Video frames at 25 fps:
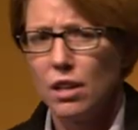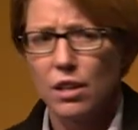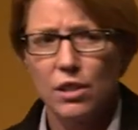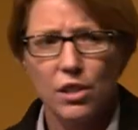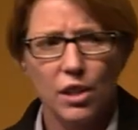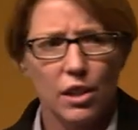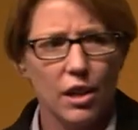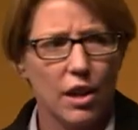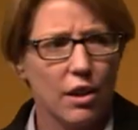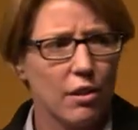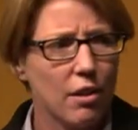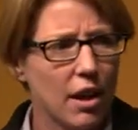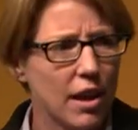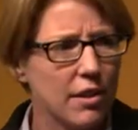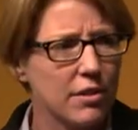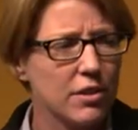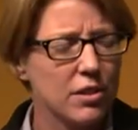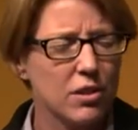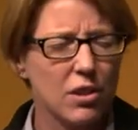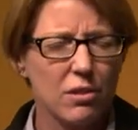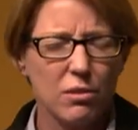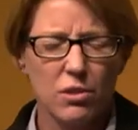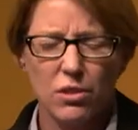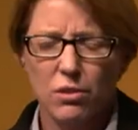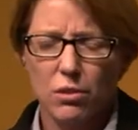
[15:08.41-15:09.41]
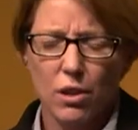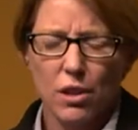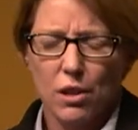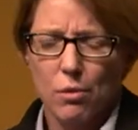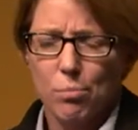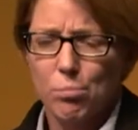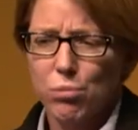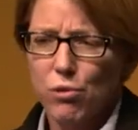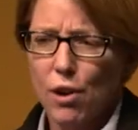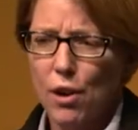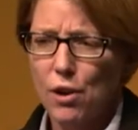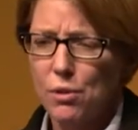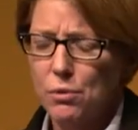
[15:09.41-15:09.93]
You know, and kind of
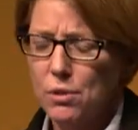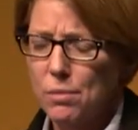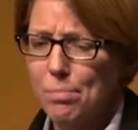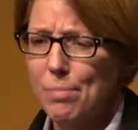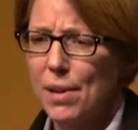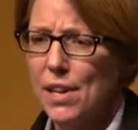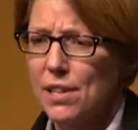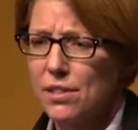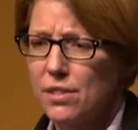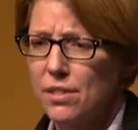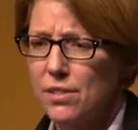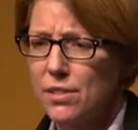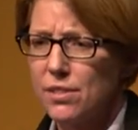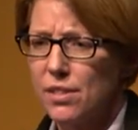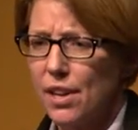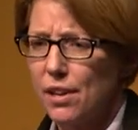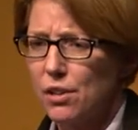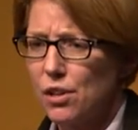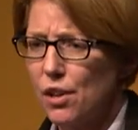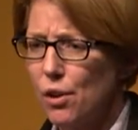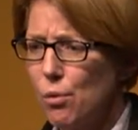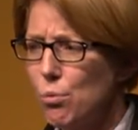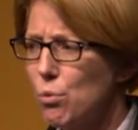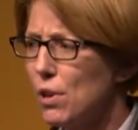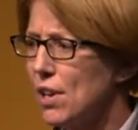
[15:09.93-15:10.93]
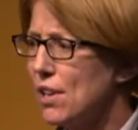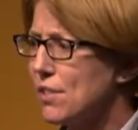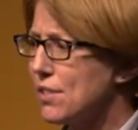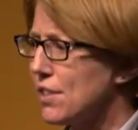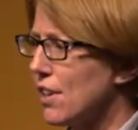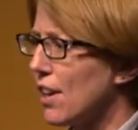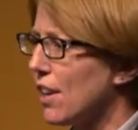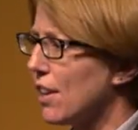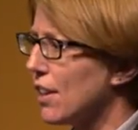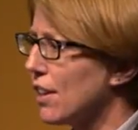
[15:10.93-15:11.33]
probed a bit and said, you know, what is it?